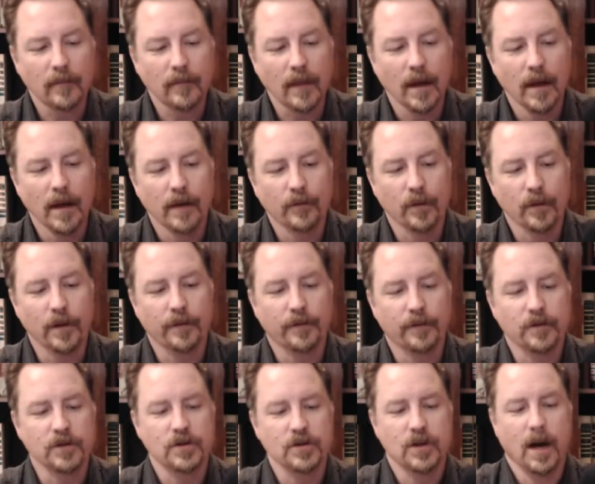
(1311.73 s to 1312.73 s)
for their
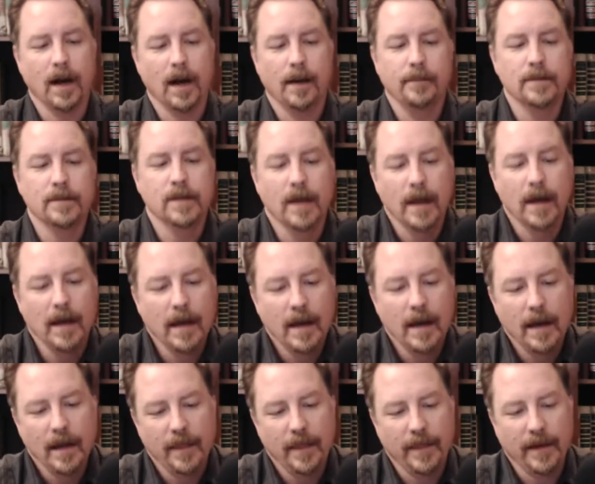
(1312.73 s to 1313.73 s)
first jobs,
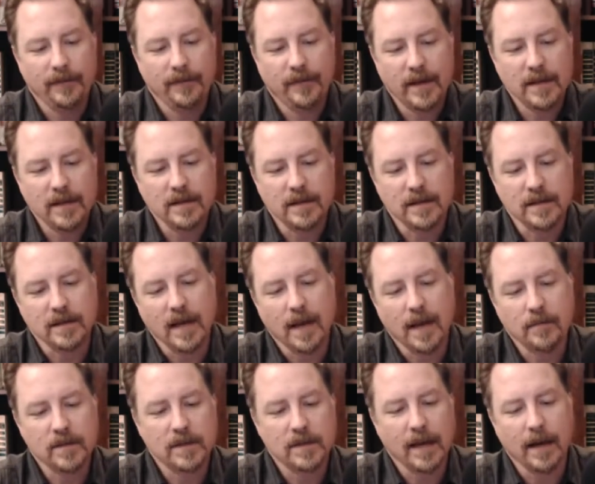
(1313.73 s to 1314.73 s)
they faced the
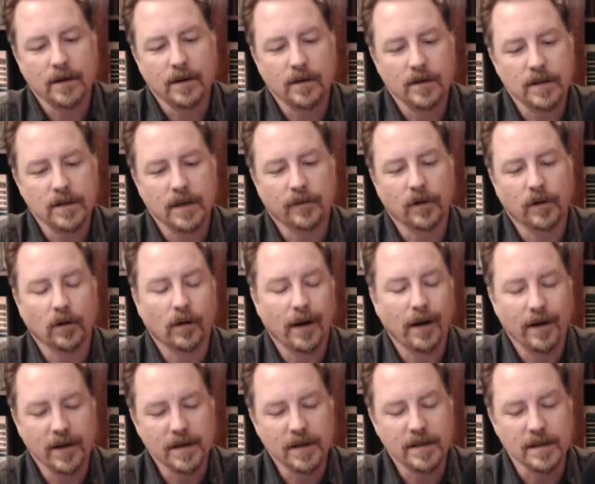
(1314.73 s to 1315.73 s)
same standards of
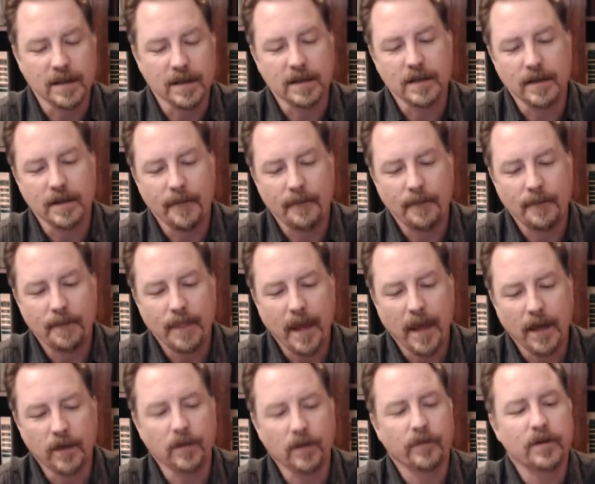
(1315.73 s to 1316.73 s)
gregariousness.
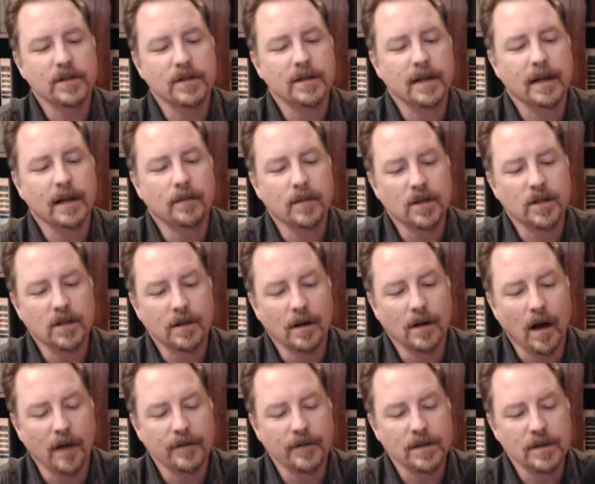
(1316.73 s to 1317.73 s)
University admission
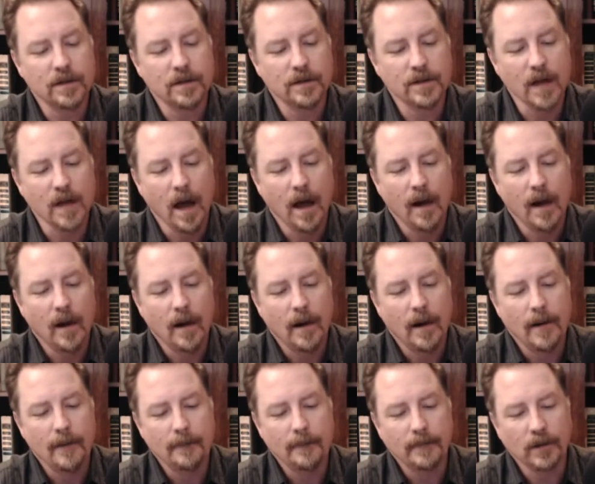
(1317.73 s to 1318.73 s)
officers
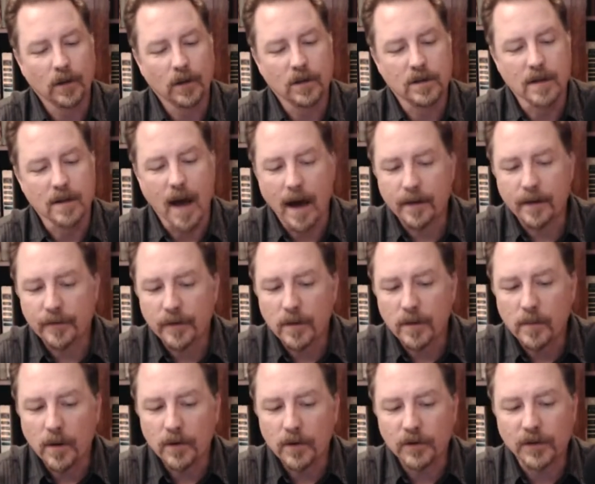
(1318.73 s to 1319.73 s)
looked not for the
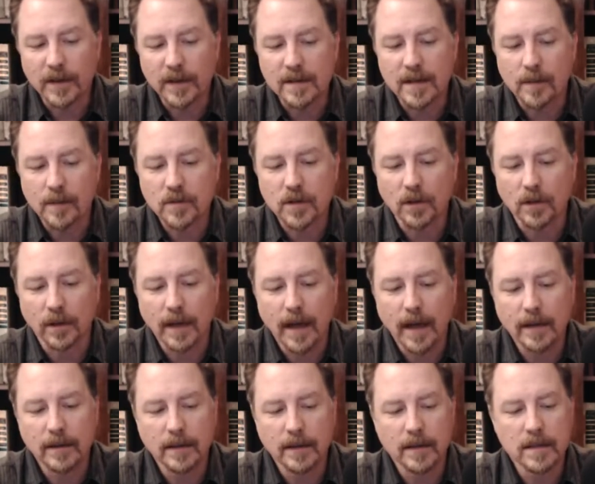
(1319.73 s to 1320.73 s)
most exceptional
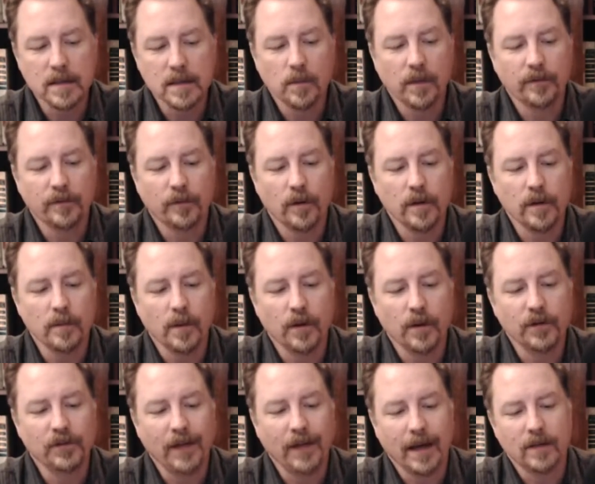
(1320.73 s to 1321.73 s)
candidates, but for the
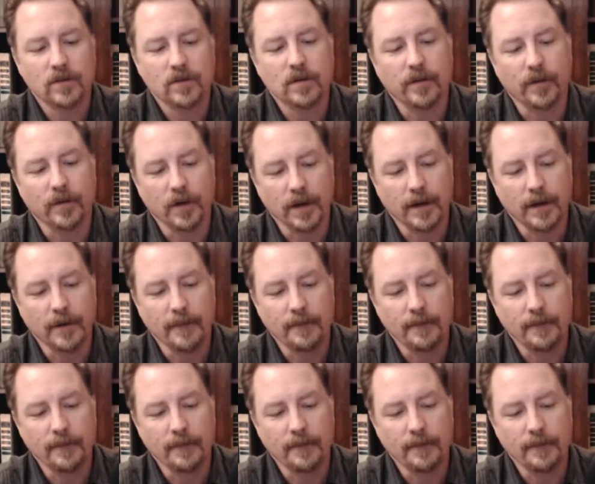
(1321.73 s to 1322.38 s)
most extroverted.